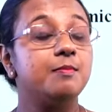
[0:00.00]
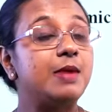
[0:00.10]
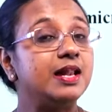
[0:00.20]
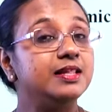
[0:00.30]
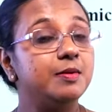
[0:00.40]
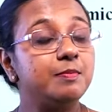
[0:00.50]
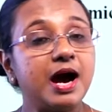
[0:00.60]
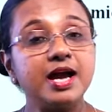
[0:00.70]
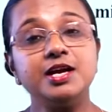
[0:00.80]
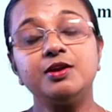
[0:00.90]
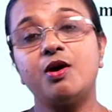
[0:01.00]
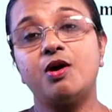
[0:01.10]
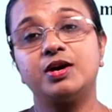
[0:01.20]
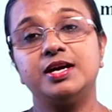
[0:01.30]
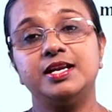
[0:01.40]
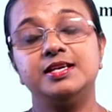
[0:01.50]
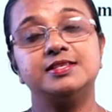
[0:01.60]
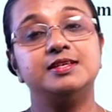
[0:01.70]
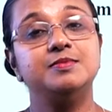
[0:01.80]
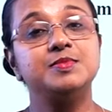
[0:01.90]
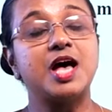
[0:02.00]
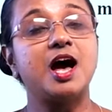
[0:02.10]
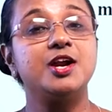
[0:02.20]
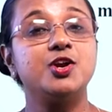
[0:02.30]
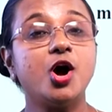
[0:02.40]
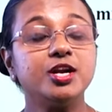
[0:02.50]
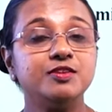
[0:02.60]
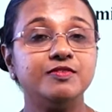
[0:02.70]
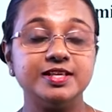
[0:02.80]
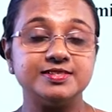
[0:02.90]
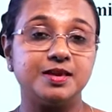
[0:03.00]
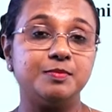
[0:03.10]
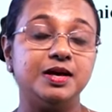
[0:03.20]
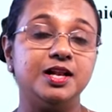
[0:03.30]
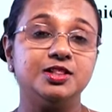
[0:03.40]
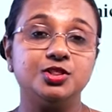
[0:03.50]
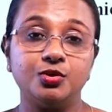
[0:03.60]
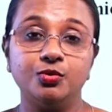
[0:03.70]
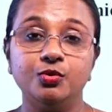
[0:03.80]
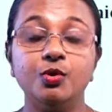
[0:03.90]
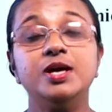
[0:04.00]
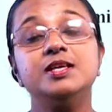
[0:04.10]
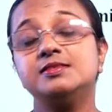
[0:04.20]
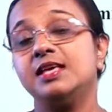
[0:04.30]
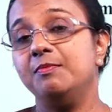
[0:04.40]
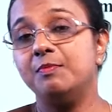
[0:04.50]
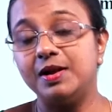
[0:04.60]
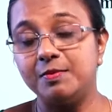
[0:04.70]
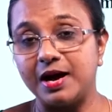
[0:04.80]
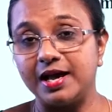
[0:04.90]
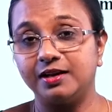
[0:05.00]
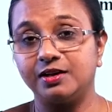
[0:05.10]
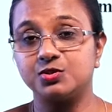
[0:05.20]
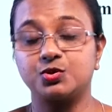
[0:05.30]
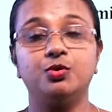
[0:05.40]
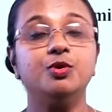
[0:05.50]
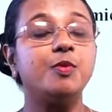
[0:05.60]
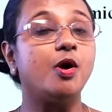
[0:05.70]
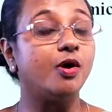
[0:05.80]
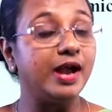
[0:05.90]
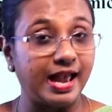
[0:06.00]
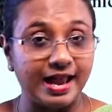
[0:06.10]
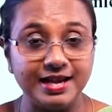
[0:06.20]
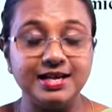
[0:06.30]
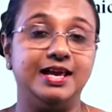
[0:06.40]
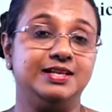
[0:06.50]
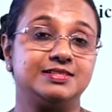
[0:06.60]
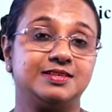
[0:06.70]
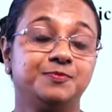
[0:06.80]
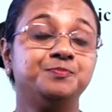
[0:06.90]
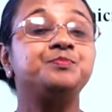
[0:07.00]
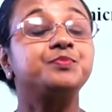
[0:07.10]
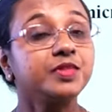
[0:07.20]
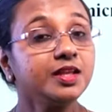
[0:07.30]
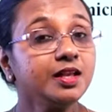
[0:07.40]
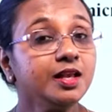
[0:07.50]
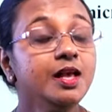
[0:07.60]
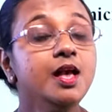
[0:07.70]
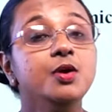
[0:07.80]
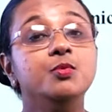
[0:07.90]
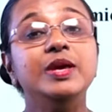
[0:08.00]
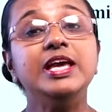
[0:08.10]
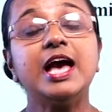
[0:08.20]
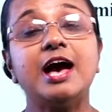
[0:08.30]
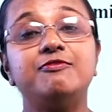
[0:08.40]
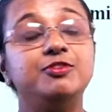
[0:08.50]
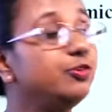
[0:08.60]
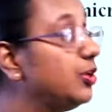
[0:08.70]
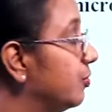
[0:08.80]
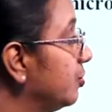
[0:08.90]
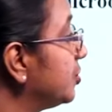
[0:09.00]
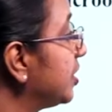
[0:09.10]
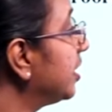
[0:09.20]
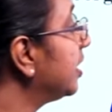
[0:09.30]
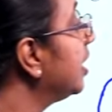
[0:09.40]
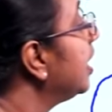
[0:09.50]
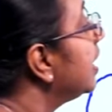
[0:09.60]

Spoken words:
But the microorganisms are not visible through simple microscope or hand lens. We have to use a